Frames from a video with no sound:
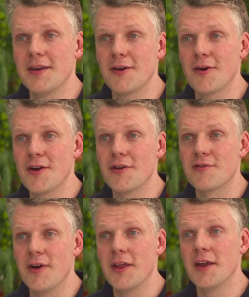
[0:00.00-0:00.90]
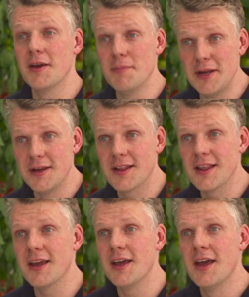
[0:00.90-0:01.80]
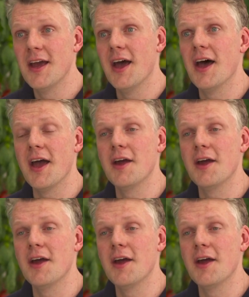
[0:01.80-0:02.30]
here in Australia immediately uh,